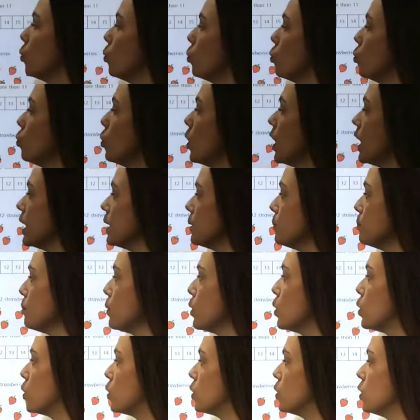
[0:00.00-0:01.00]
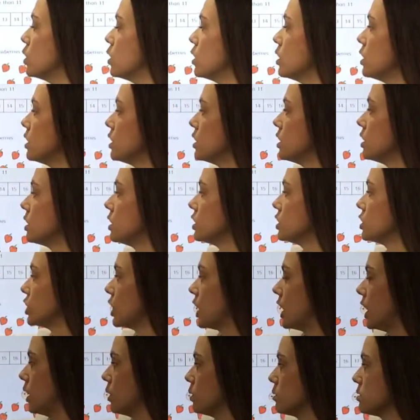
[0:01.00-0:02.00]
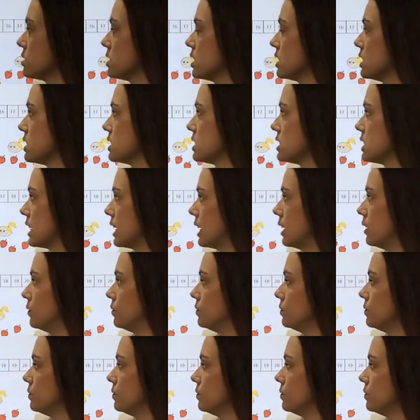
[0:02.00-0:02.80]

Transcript: 1 more child sits down.